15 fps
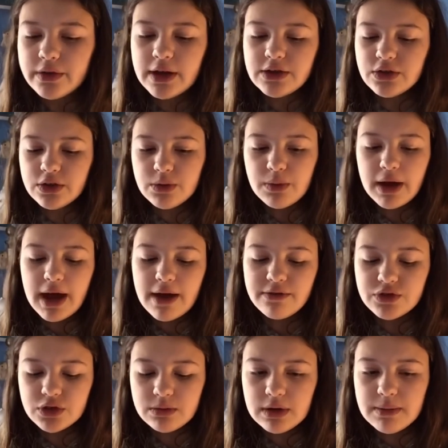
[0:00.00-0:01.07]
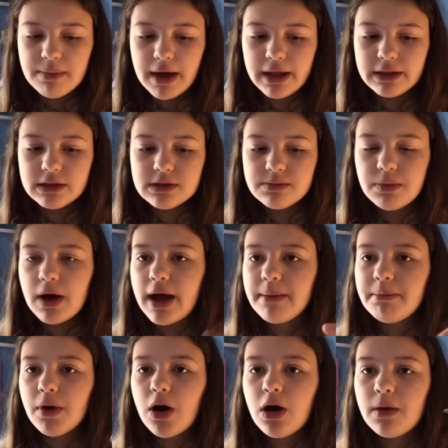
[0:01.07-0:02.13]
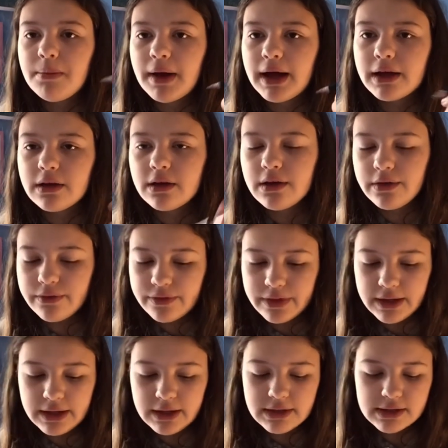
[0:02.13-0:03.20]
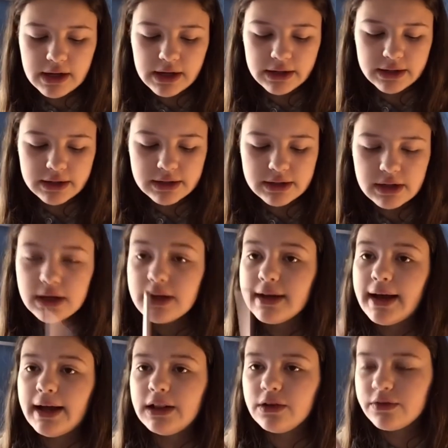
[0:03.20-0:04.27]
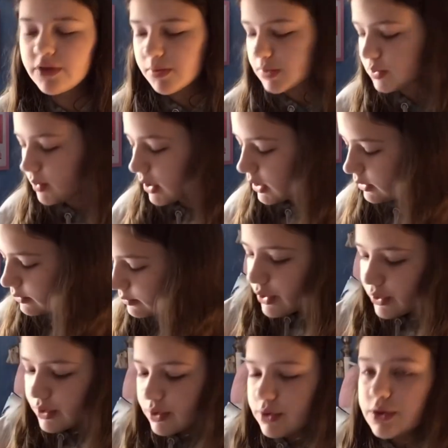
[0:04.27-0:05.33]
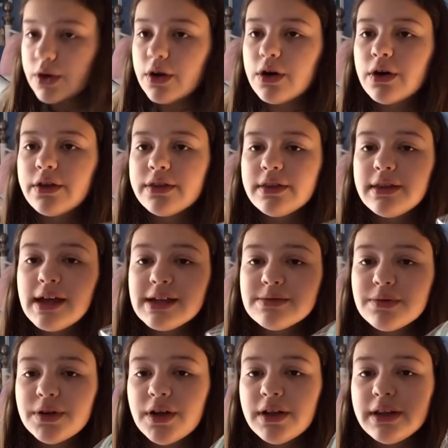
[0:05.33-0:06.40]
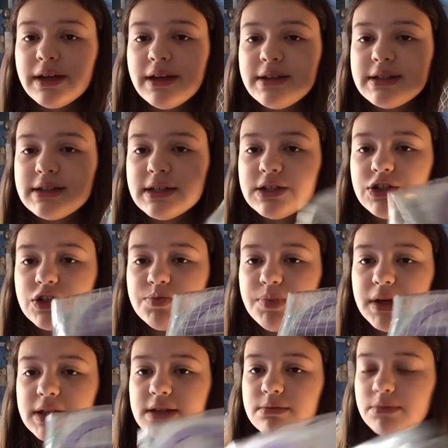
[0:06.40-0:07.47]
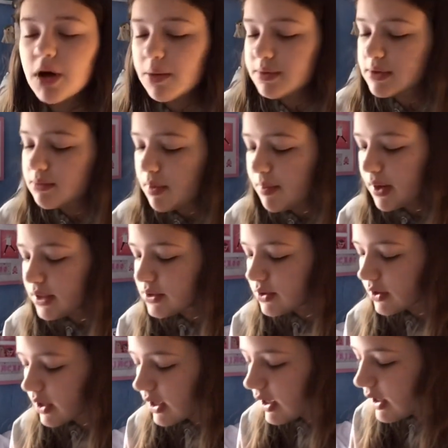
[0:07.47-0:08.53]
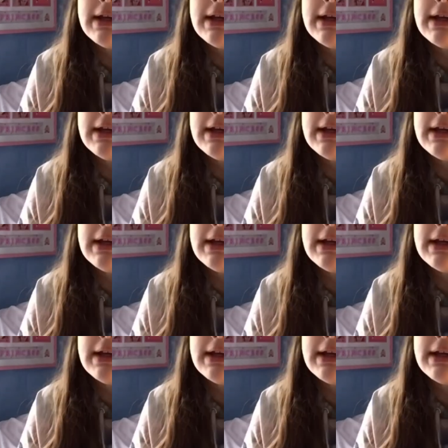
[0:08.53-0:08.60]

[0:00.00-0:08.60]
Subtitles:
I don't know why I have so many pens, but I bought a pack of these and I love them as well. So last but not least is just bits and bobs in my pencil case.